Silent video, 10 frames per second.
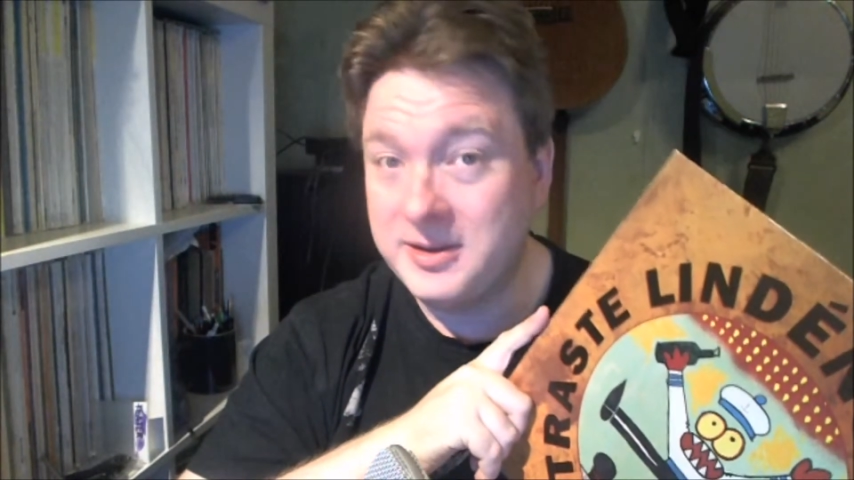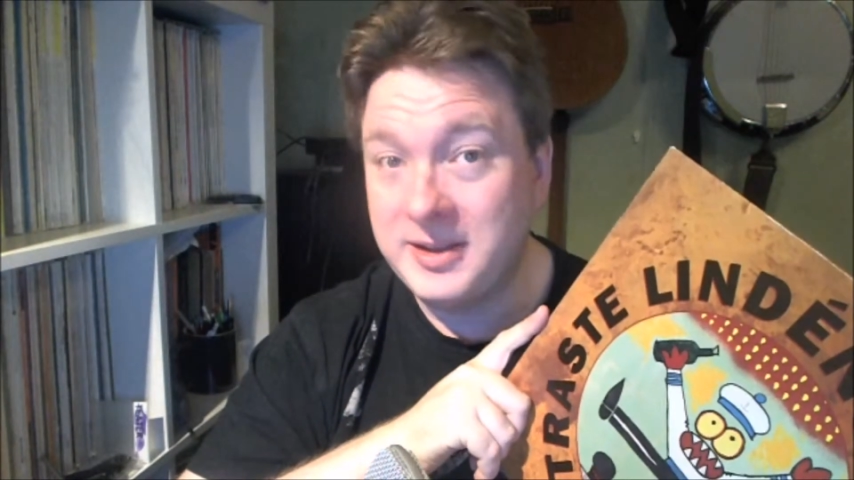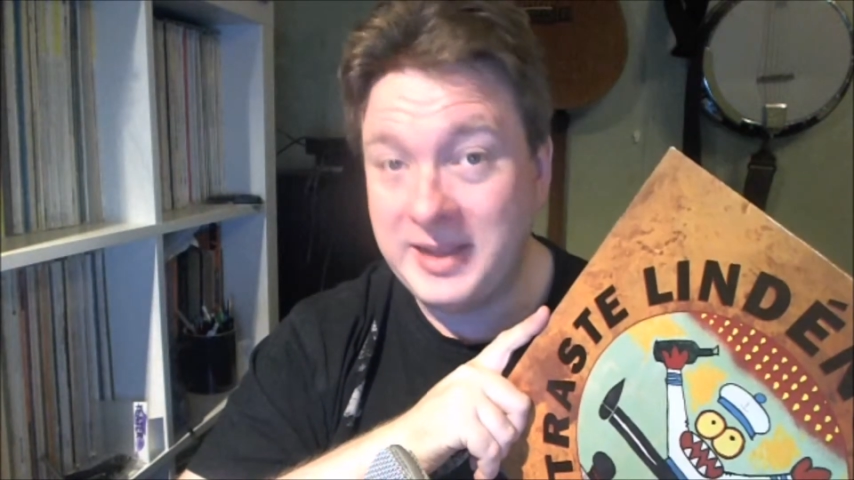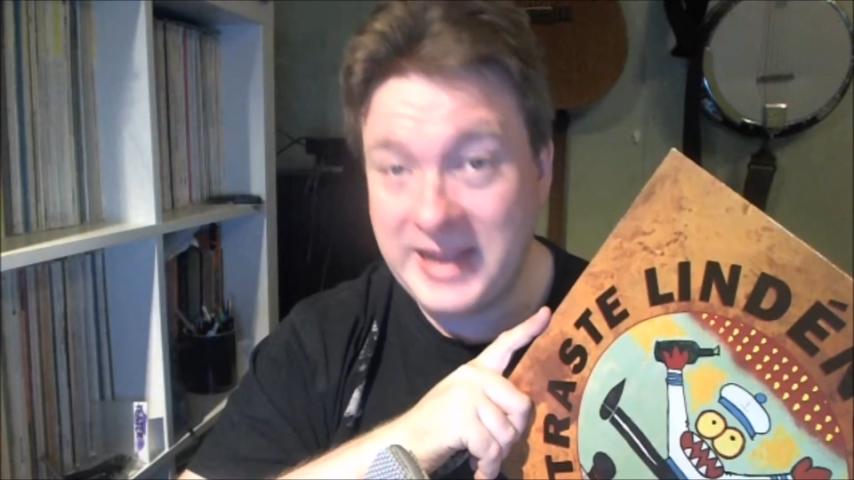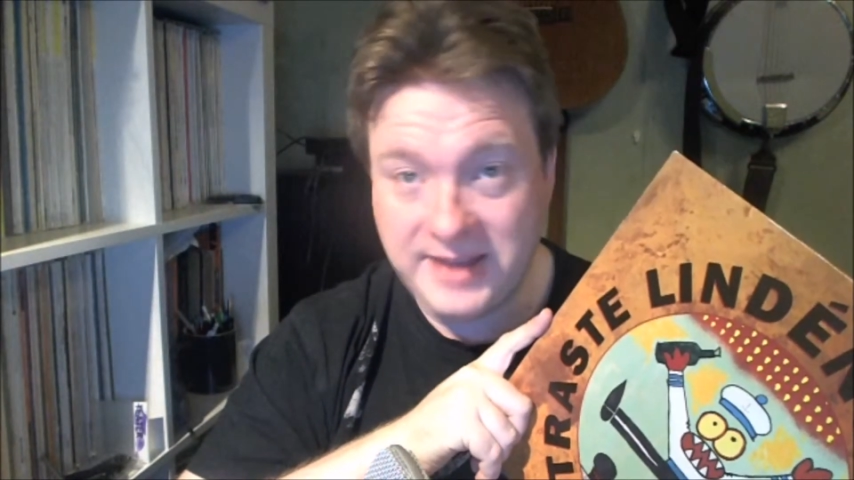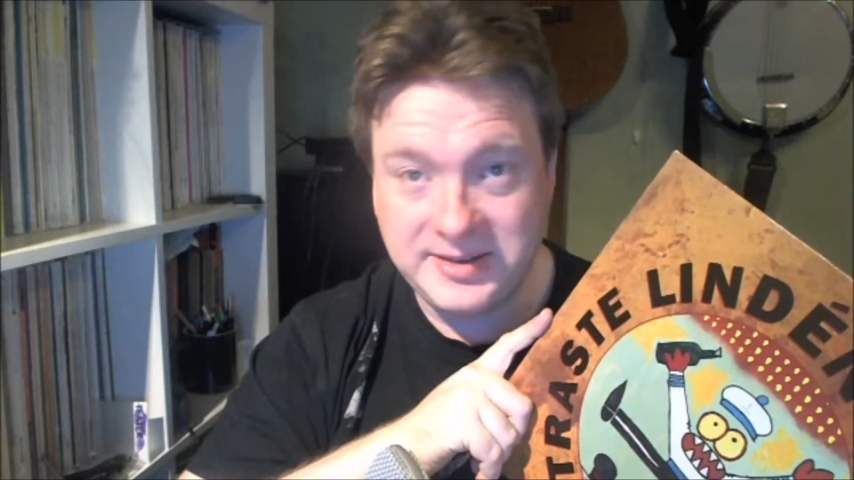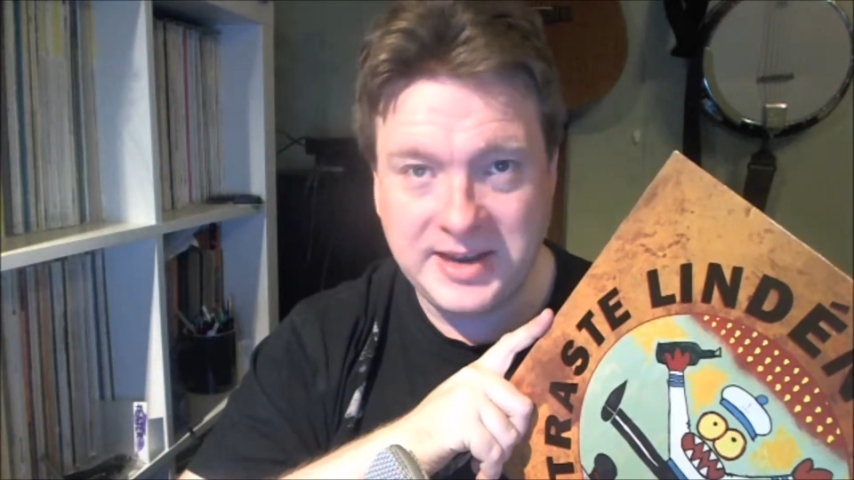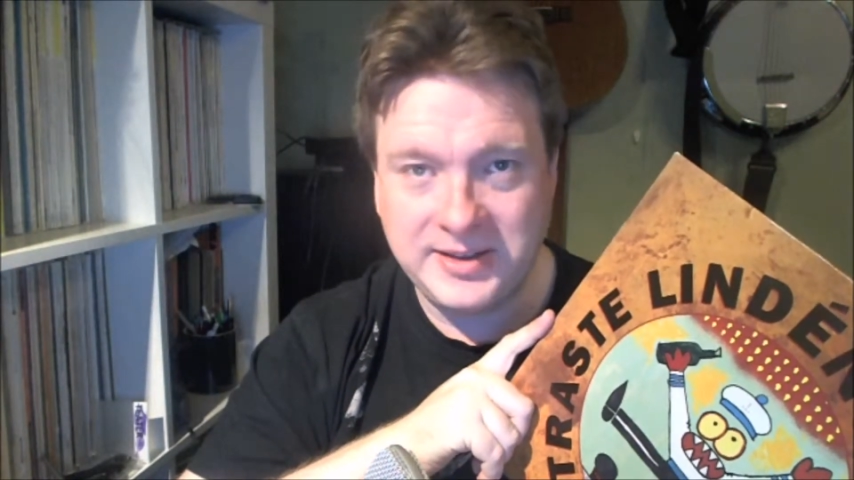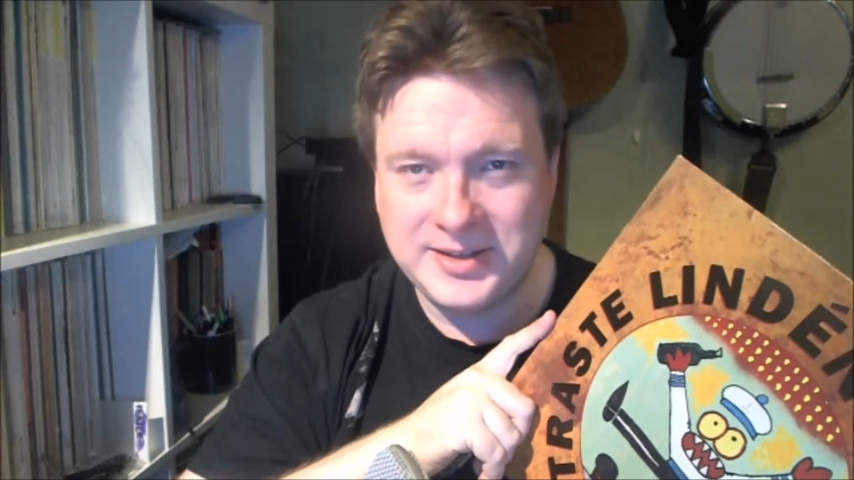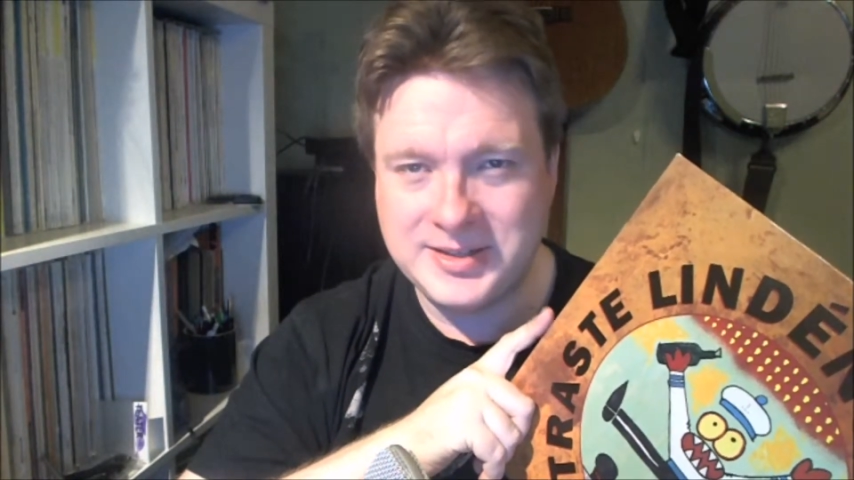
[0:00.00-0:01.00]
late
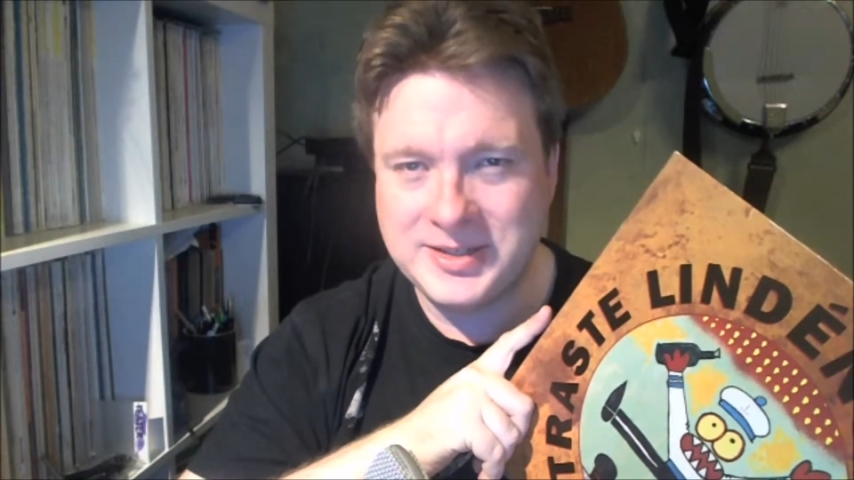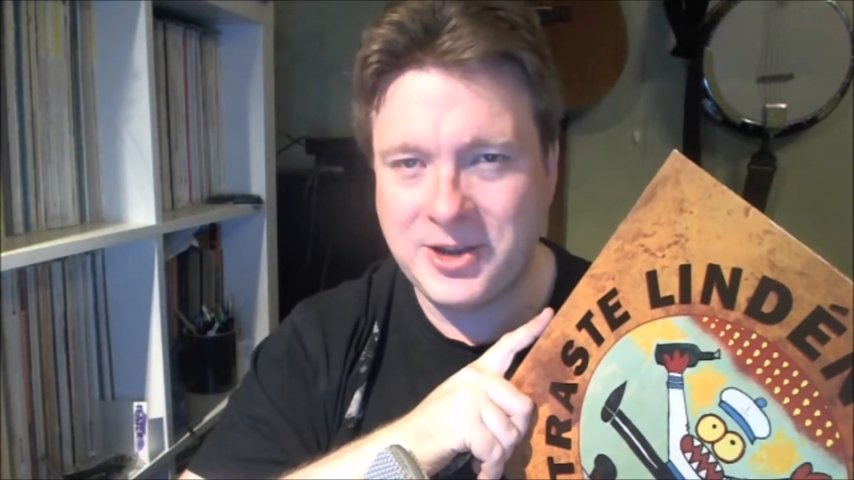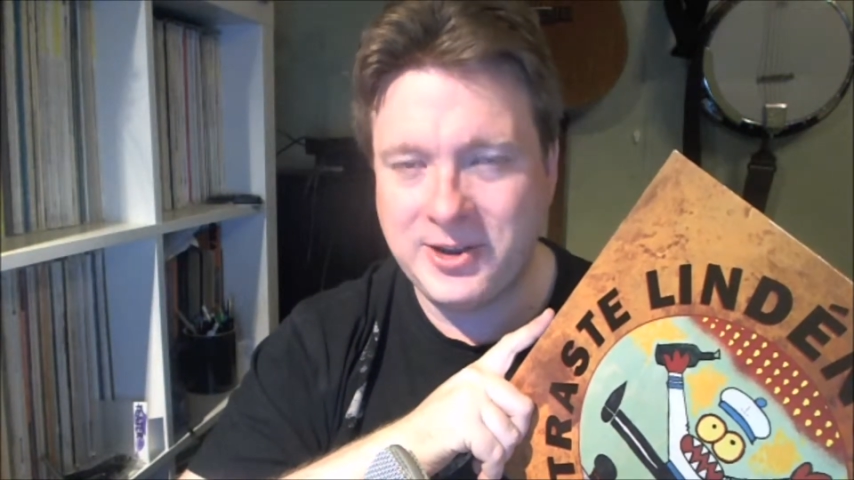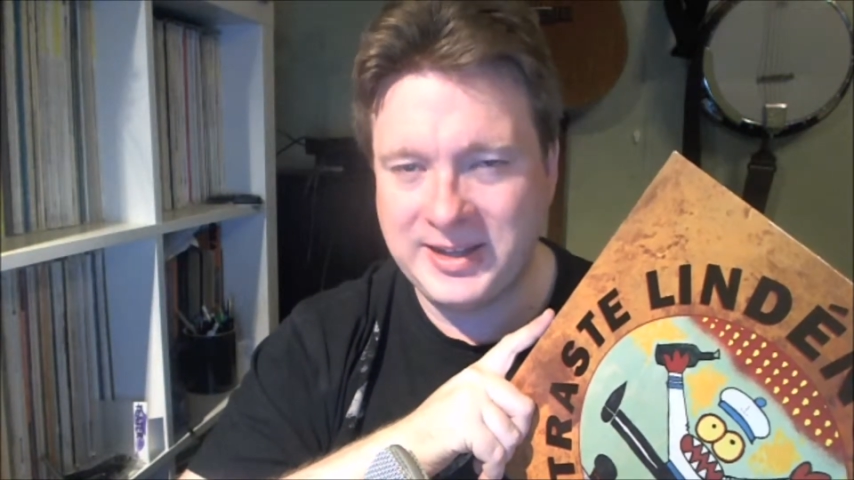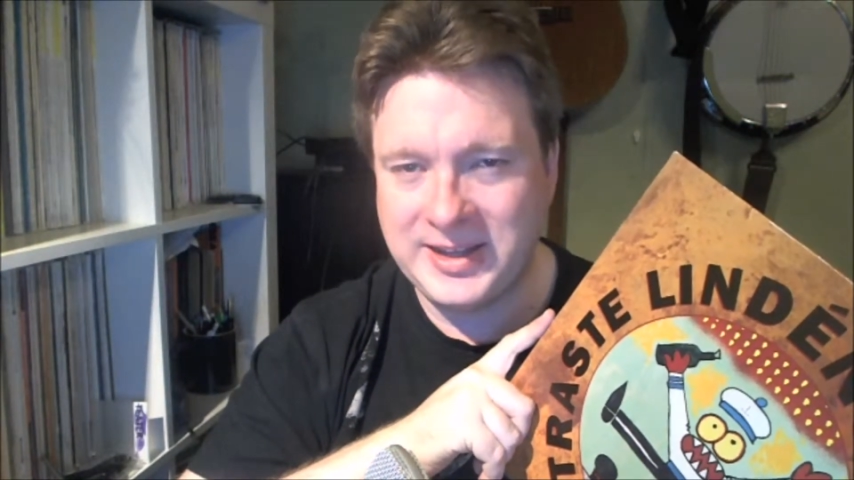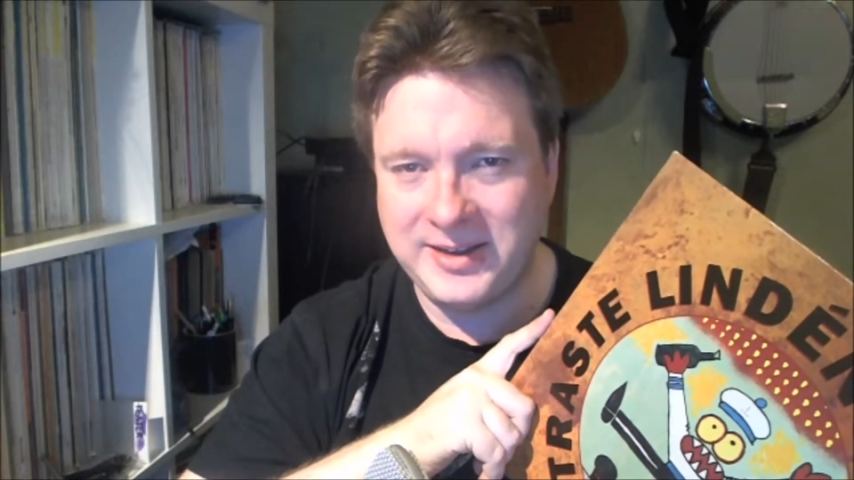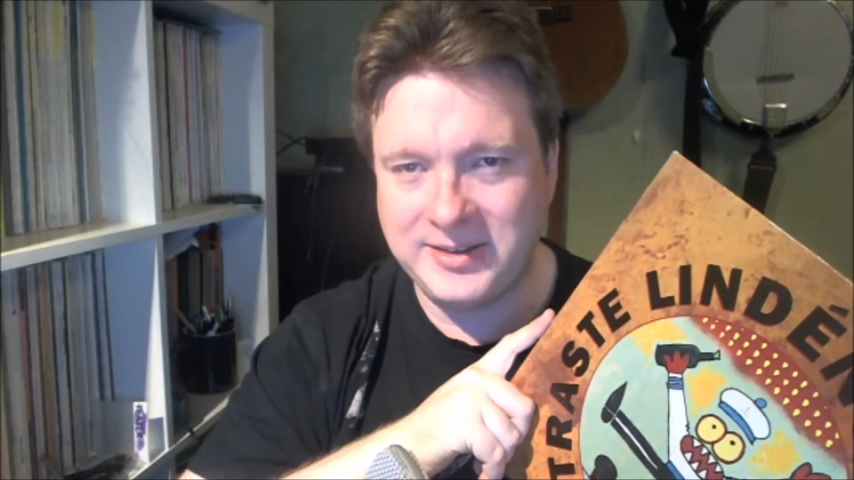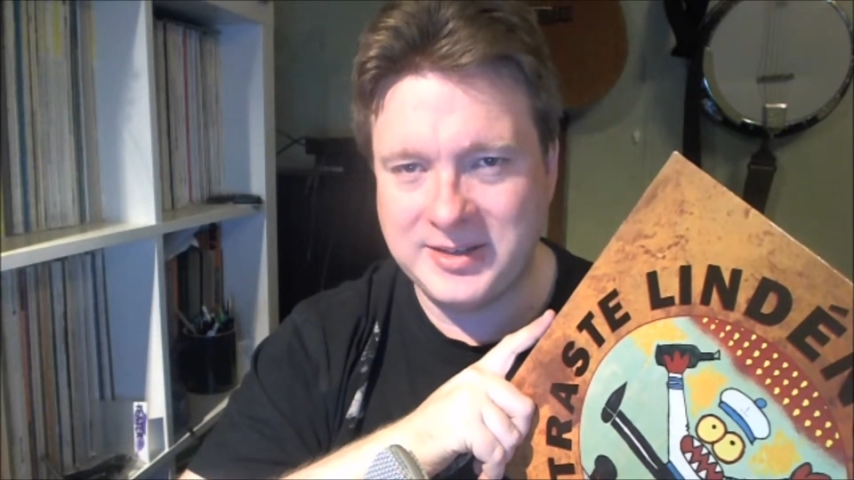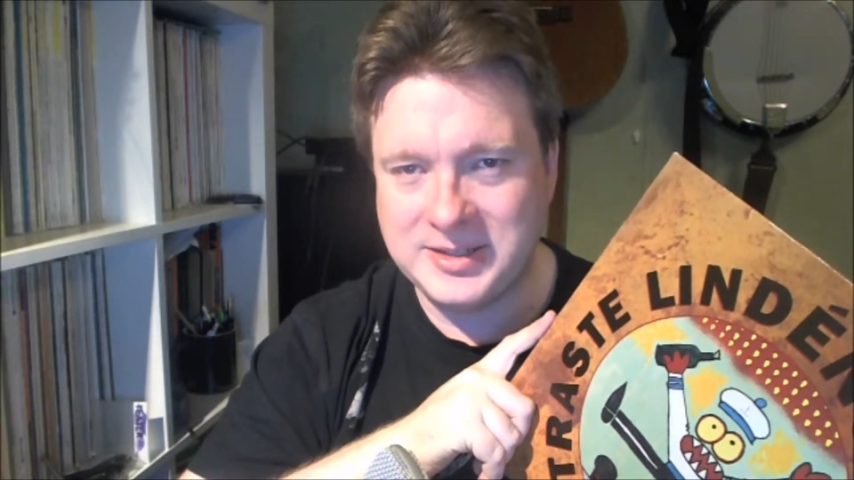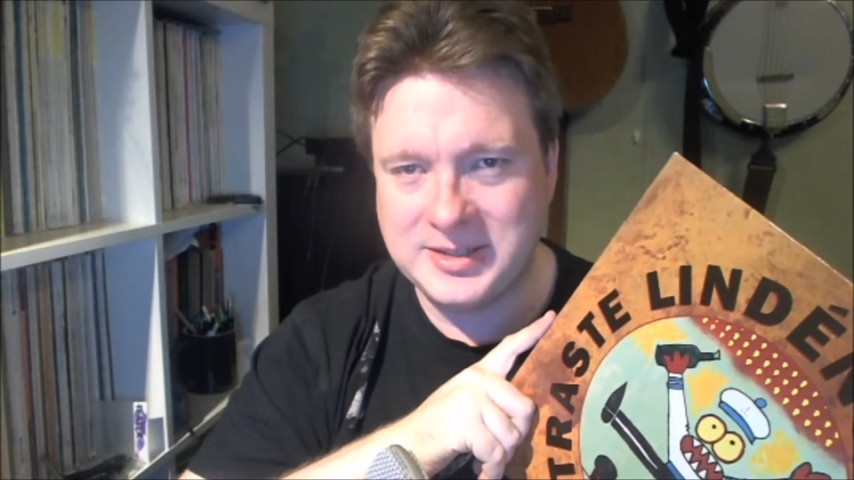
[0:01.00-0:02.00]
80s, early
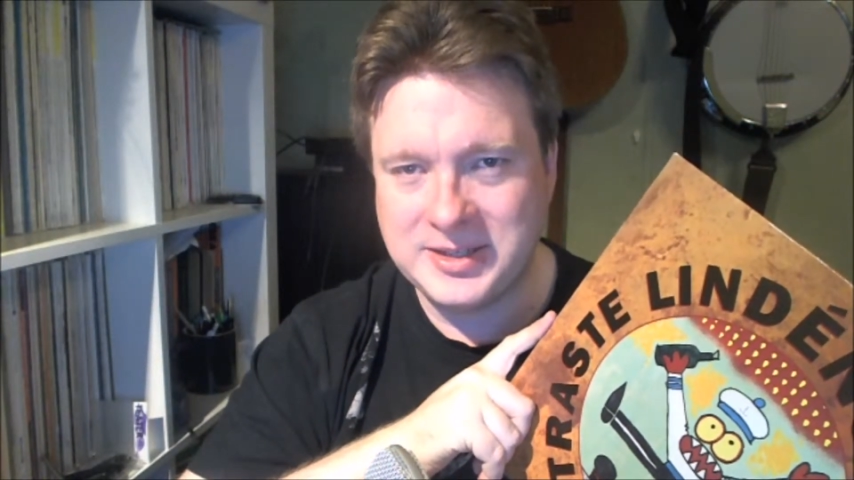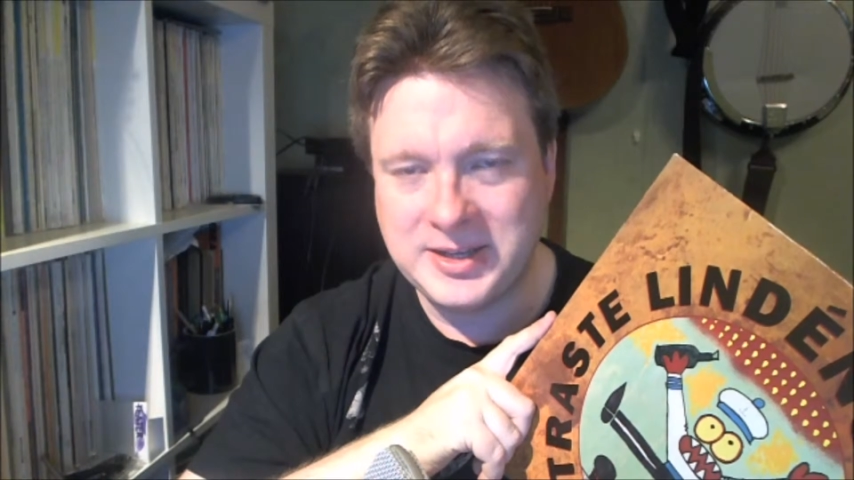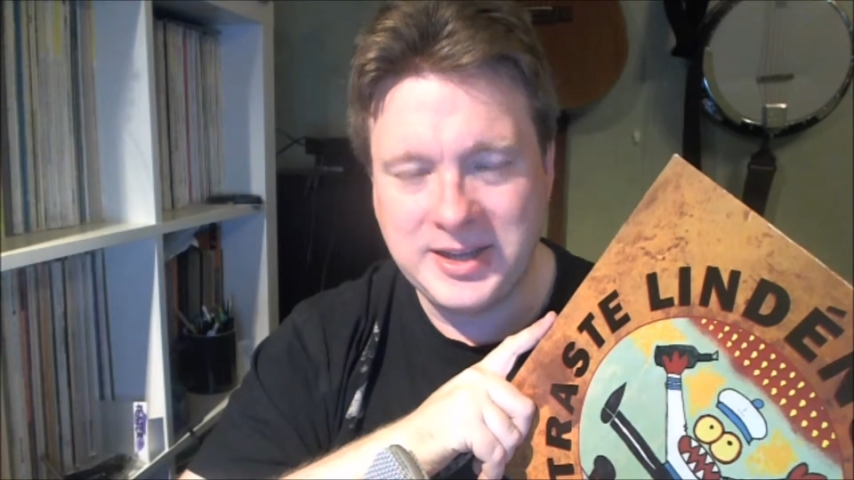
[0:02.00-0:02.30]
90s,